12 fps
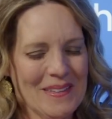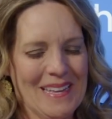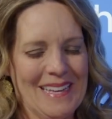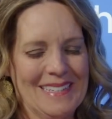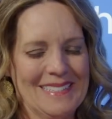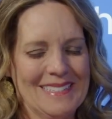
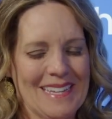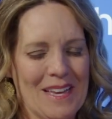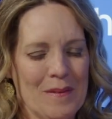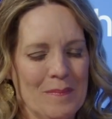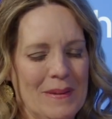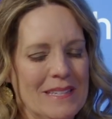
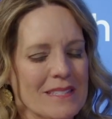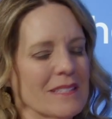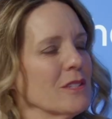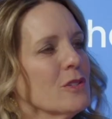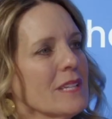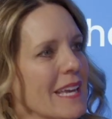And
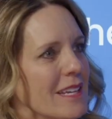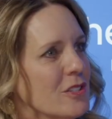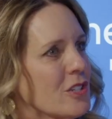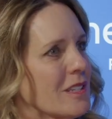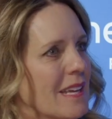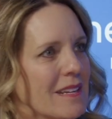basically you
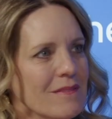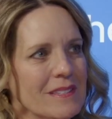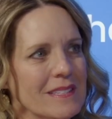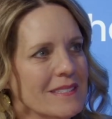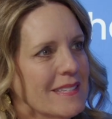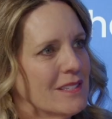engage in a lot of
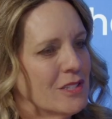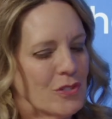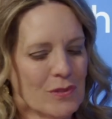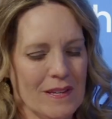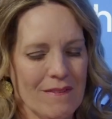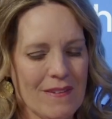these
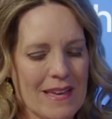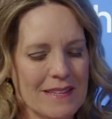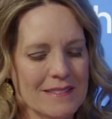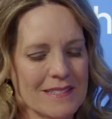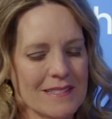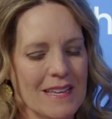industry
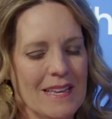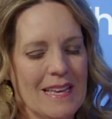events.